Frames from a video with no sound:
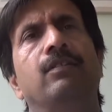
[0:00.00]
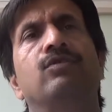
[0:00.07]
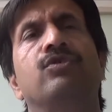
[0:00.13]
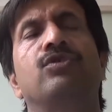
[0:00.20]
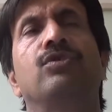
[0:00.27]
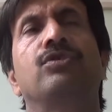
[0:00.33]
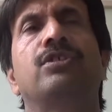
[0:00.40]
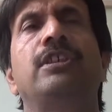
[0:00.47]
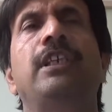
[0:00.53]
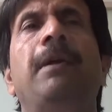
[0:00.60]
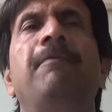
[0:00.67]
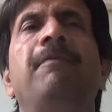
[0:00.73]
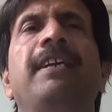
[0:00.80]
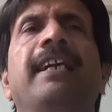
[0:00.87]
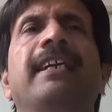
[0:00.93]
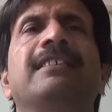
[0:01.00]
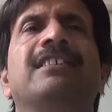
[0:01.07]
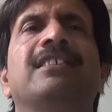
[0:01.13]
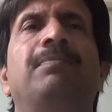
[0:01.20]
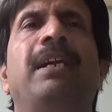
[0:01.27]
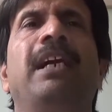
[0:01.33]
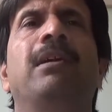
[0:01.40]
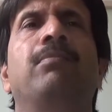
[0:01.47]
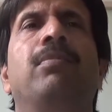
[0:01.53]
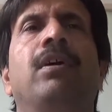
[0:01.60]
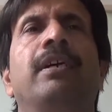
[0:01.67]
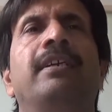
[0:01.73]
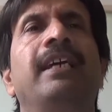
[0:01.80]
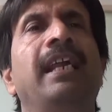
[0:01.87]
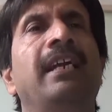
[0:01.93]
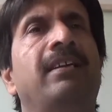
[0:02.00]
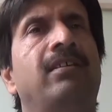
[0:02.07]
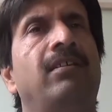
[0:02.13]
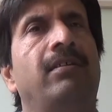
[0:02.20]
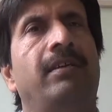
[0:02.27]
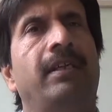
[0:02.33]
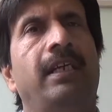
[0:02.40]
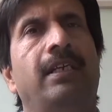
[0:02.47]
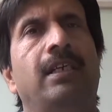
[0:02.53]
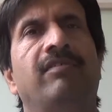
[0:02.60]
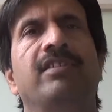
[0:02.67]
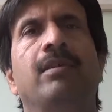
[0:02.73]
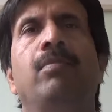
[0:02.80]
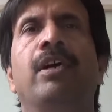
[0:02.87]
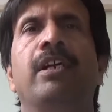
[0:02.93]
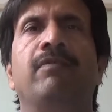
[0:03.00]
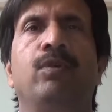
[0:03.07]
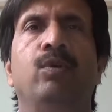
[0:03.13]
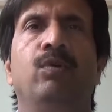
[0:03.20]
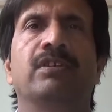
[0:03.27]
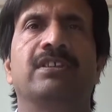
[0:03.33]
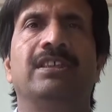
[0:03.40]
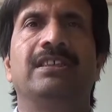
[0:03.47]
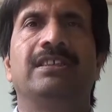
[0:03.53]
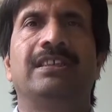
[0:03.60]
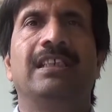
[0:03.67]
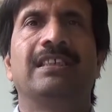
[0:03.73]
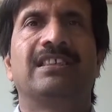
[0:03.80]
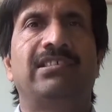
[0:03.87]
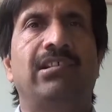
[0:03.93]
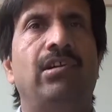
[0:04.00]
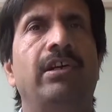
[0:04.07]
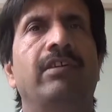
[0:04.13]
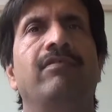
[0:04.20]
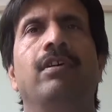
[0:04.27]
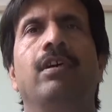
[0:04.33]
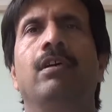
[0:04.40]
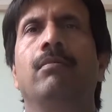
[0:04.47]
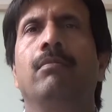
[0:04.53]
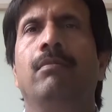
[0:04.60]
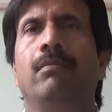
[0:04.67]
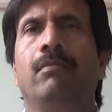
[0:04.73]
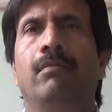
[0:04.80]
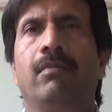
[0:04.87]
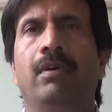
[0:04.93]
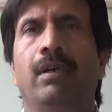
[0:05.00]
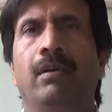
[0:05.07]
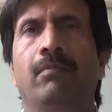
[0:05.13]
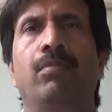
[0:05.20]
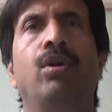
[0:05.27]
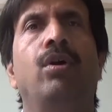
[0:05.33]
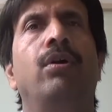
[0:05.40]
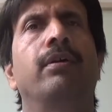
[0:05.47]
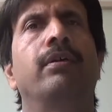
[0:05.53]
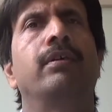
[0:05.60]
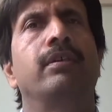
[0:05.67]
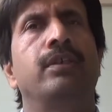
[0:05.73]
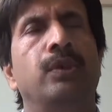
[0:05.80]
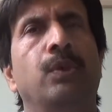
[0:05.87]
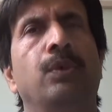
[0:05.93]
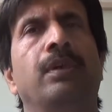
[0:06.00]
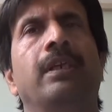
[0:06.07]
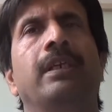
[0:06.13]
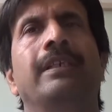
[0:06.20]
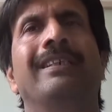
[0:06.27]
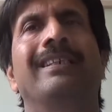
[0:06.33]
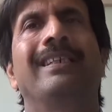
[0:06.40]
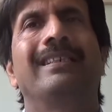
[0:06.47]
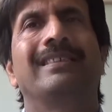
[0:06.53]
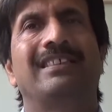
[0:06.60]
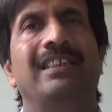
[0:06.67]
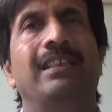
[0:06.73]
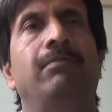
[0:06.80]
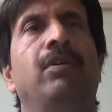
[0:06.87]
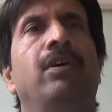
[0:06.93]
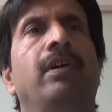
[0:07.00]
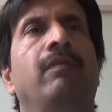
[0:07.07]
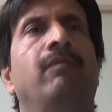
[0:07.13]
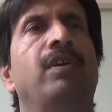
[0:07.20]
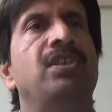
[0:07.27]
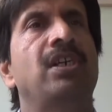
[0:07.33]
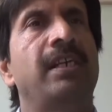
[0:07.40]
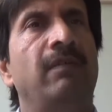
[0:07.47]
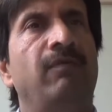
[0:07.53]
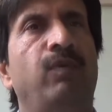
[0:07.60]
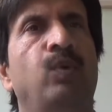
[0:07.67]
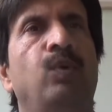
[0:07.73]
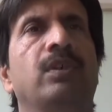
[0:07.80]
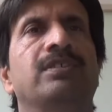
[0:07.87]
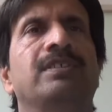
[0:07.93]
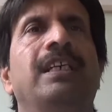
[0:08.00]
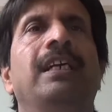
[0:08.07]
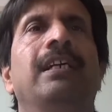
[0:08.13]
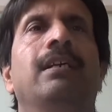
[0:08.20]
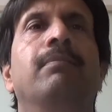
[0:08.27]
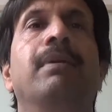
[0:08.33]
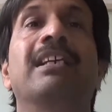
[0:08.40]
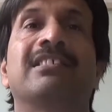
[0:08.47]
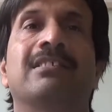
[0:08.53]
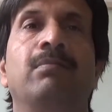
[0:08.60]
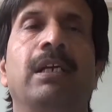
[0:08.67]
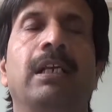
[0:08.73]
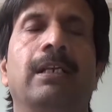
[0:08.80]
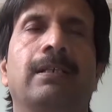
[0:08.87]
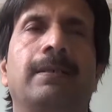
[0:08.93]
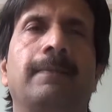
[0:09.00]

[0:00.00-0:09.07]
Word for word: so CMV is spread by direct contact of the body fluids such as saliva, blood, urine, semen, vaginal fluids and breast milk.